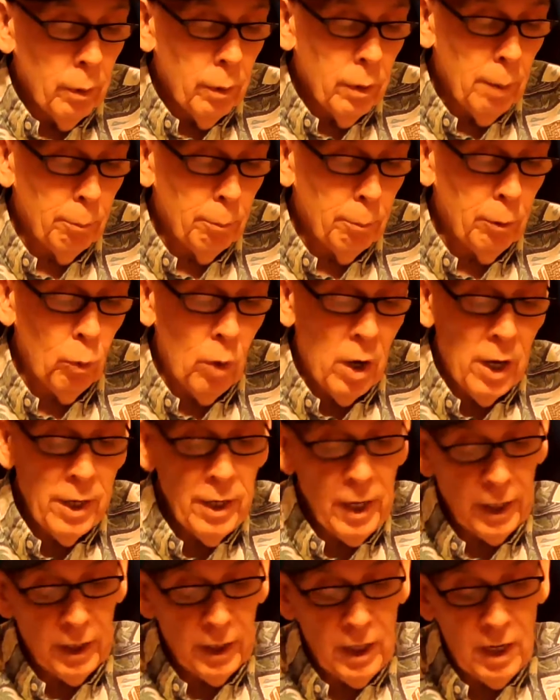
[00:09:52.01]
Number 1,
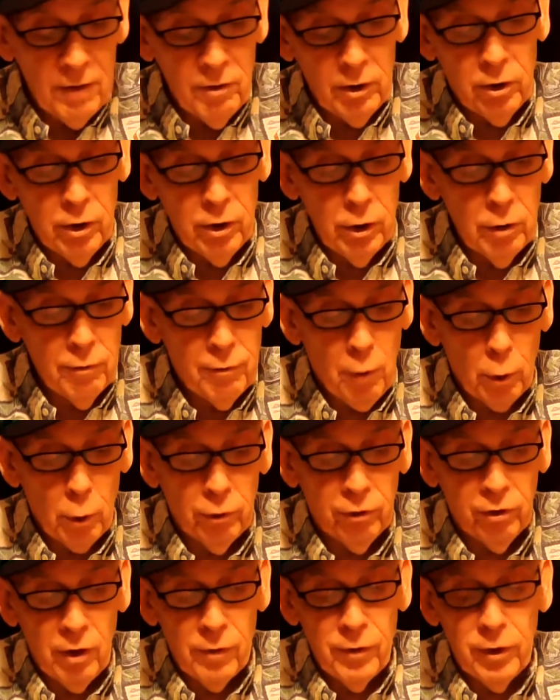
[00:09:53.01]
I gave it to you,
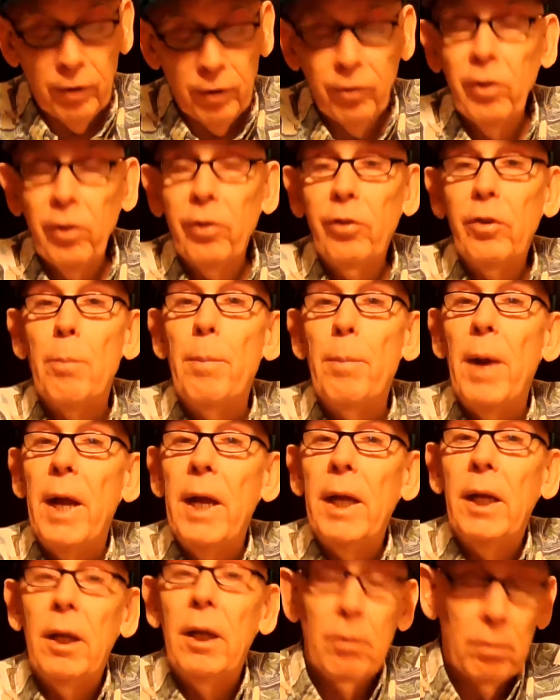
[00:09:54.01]
photosynthesis to
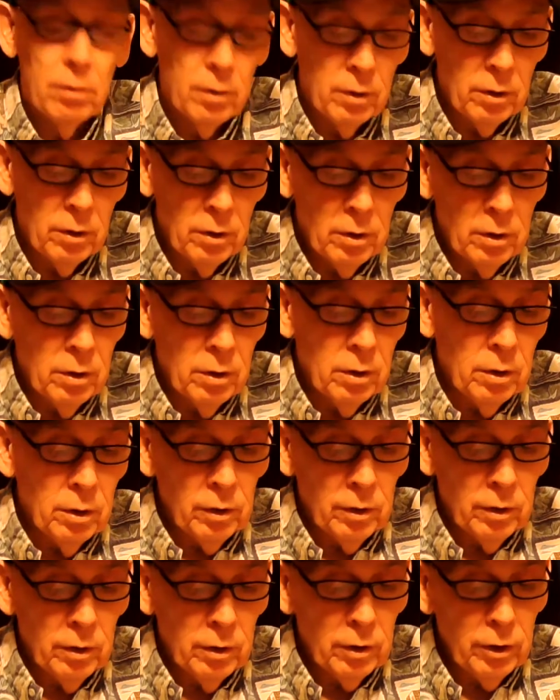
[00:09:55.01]
make
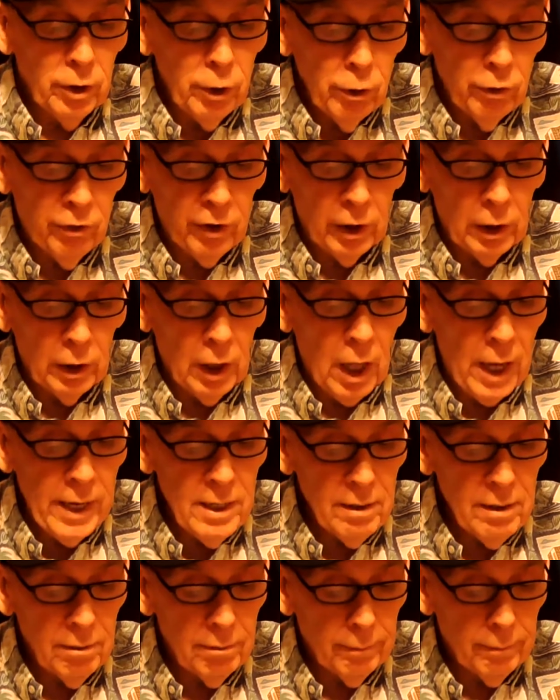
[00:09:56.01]
using
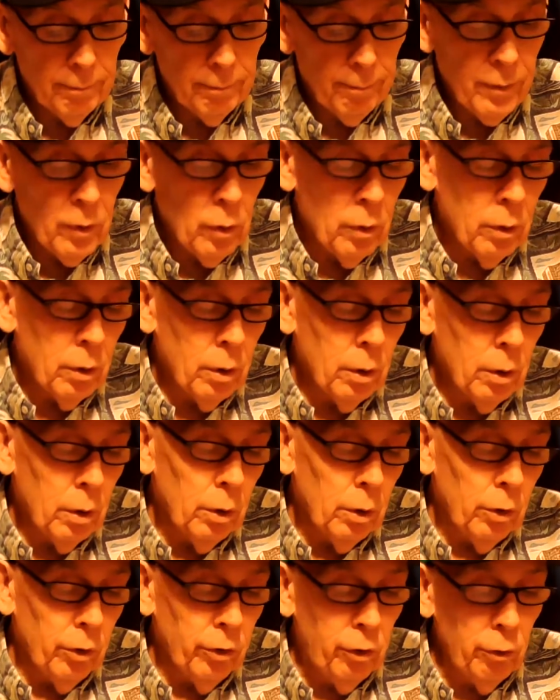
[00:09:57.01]
light.
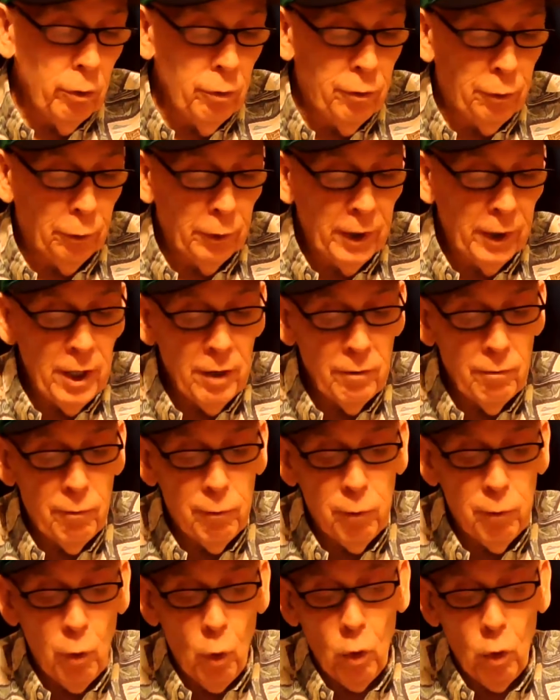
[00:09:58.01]
2, 3, and
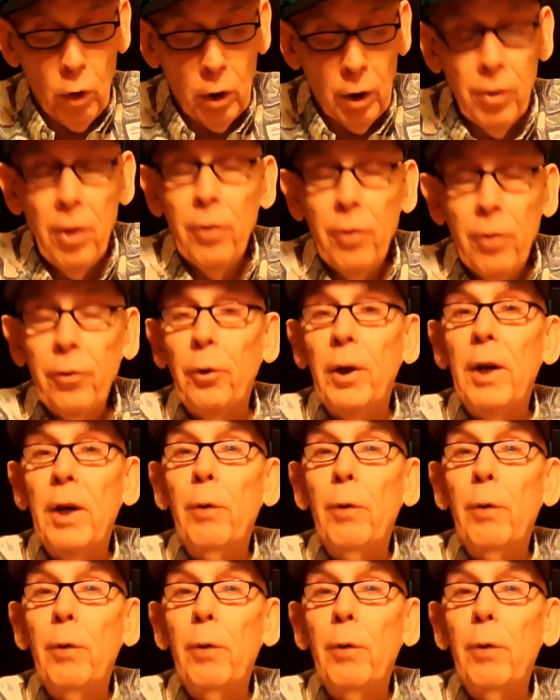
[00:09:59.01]
4, the 3